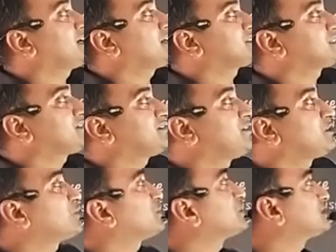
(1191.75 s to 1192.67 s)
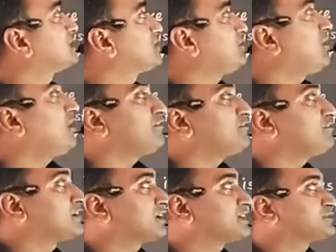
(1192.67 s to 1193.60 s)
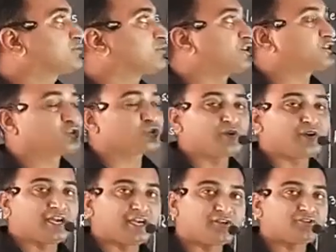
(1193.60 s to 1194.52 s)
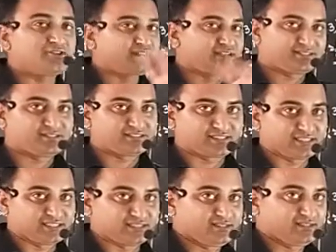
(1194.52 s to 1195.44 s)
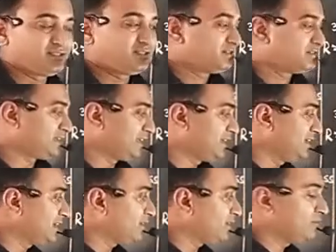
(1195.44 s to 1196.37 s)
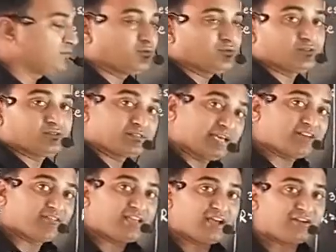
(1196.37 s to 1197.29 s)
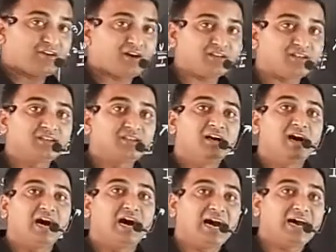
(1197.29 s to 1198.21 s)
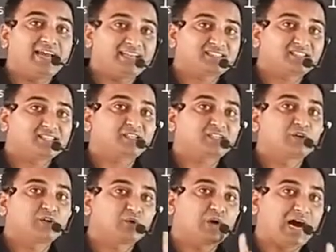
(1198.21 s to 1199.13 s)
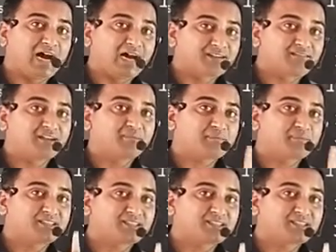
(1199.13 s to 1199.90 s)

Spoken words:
is equal to sum of currents flowing through individual resistor. Then here there we have what Rs is equal to R1 plus